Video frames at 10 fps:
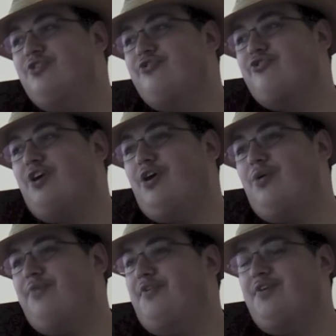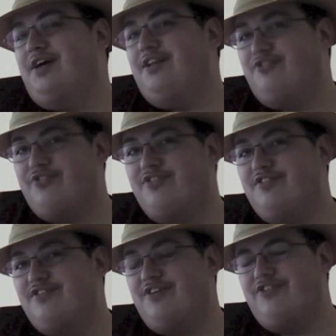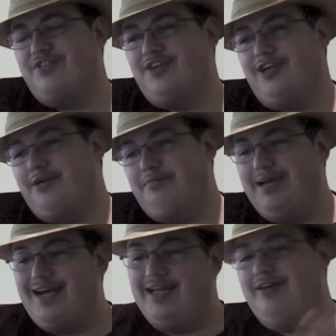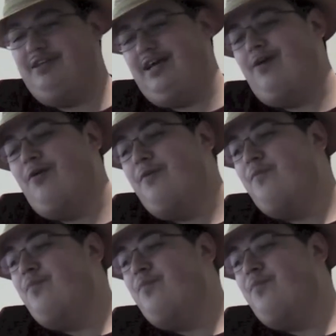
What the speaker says: So if you're not interested in such a thing, back out now.